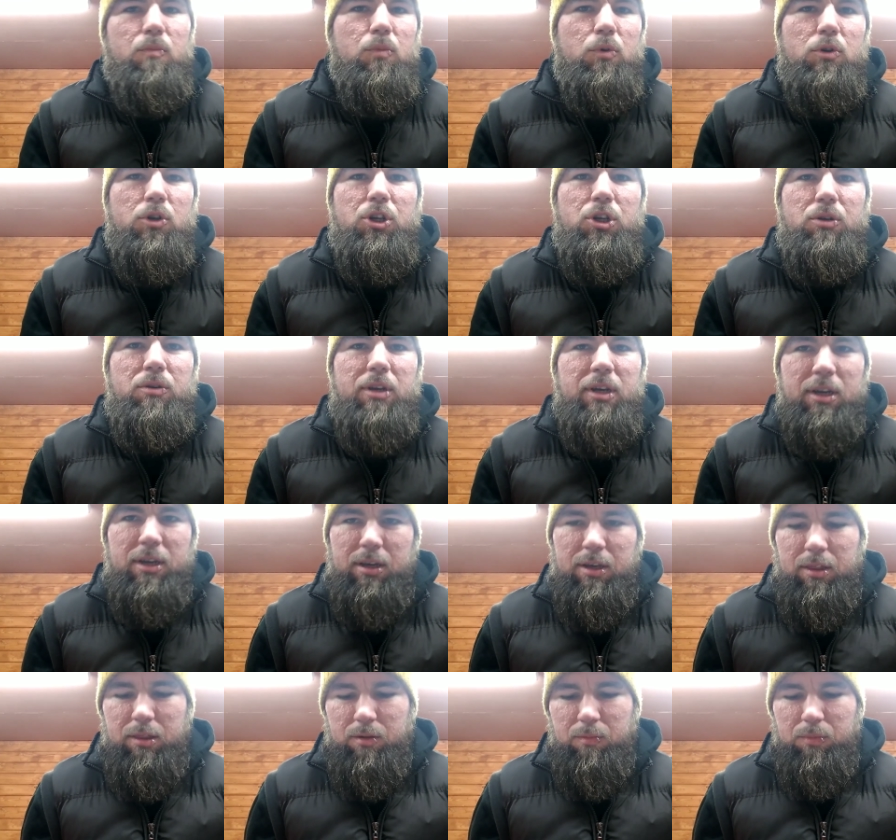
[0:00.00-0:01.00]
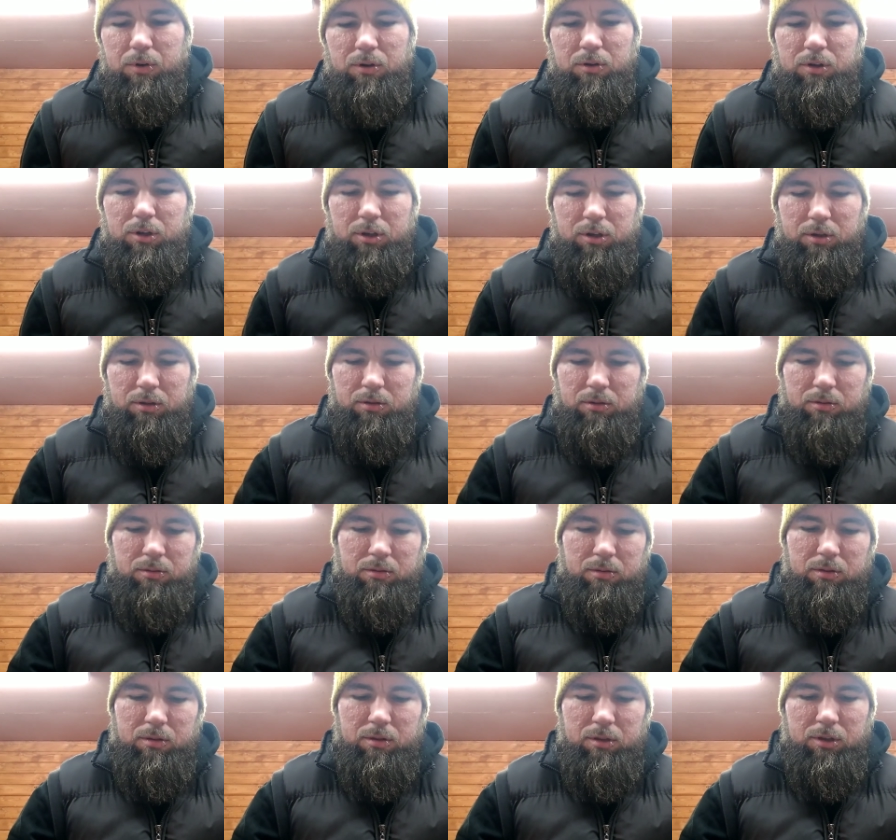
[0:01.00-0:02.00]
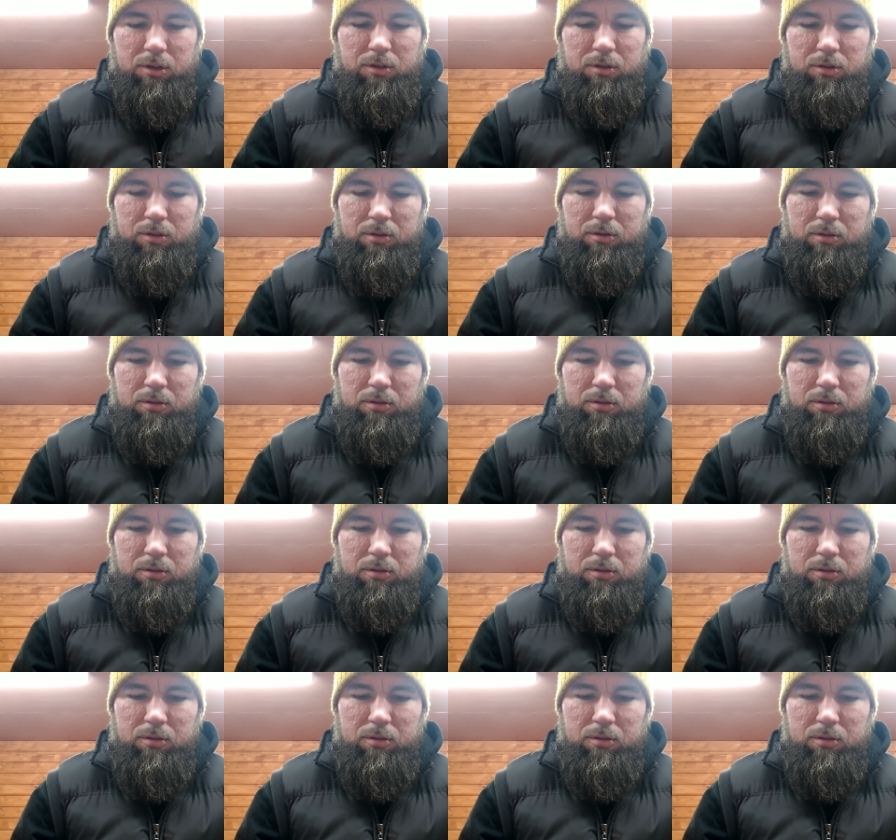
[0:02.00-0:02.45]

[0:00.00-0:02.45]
What do you get in the box? And this is